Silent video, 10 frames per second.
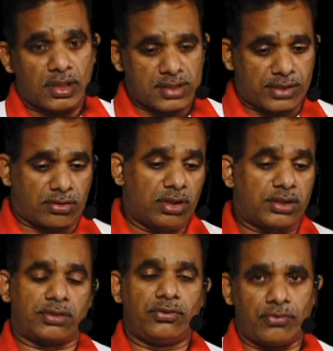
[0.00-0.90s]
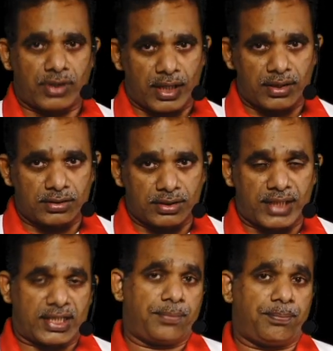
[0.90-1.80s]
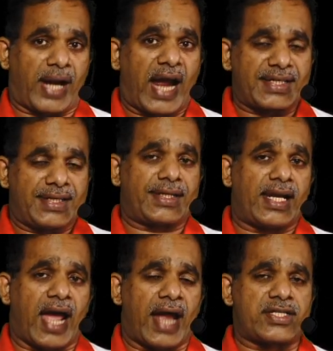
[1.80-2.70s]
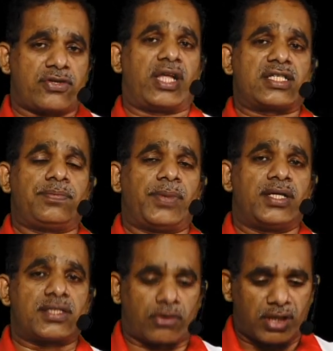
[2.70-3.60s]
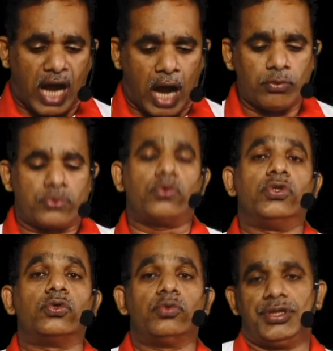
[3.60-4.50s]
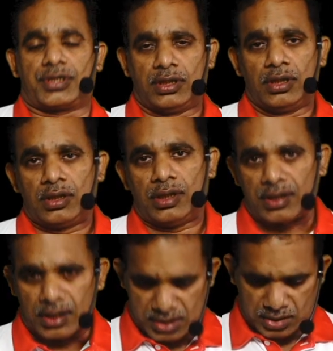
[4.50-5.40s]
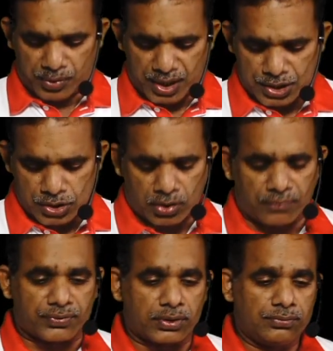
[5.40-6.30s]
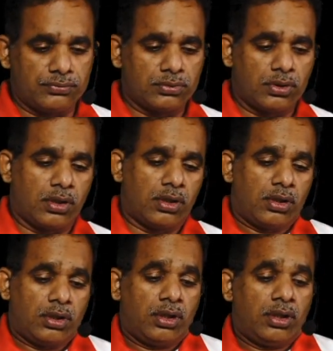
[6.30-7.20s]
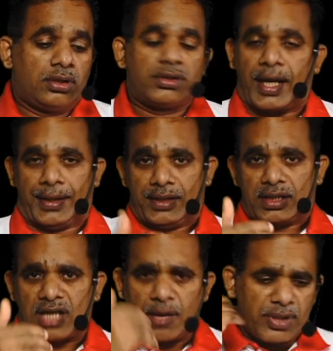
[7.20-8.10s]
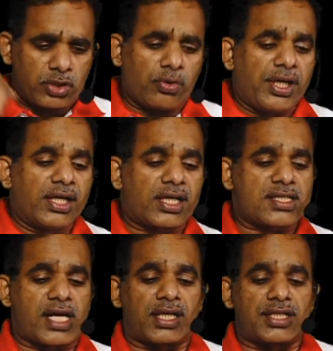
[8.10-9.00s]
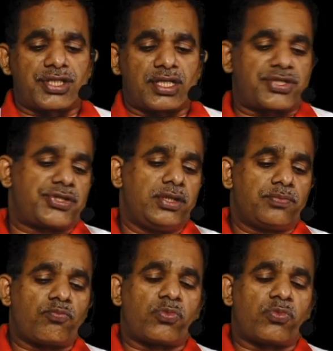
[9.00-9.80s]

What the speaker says: As I told, you can get a practical hands-on experience on how to do it in the simulation software. Then coming to interest under GST,